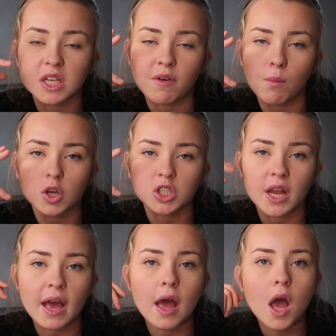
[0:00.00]
if I'm
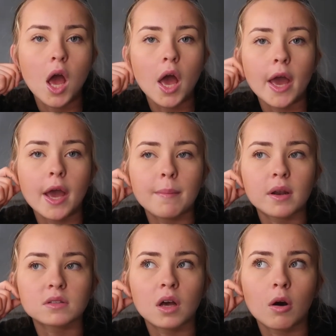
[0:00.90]
washing it. And
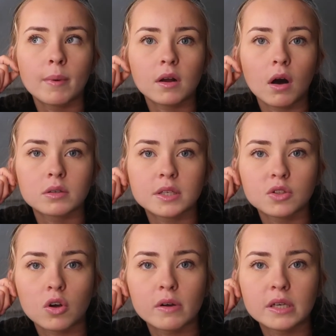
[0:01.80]
I was like, oh my god,
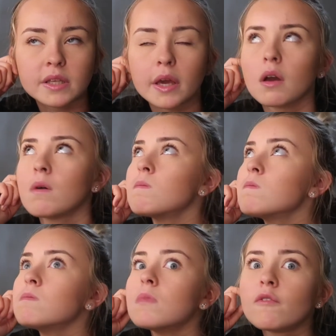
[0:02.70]
it's not greasy.
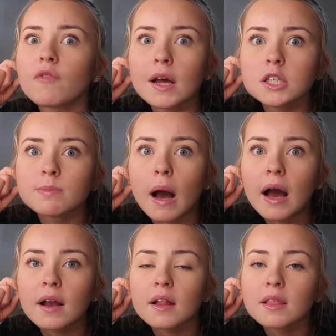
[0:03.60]

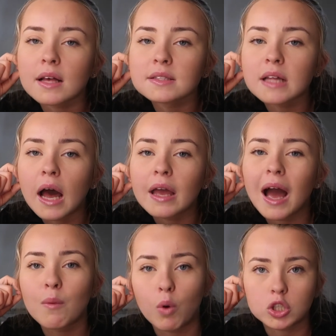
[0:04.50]
Flashback, last night
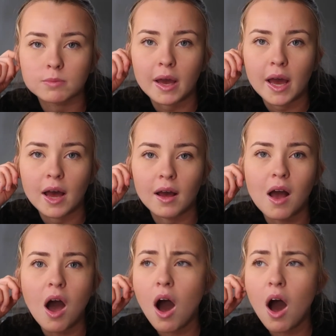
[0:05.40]
I washed my hair.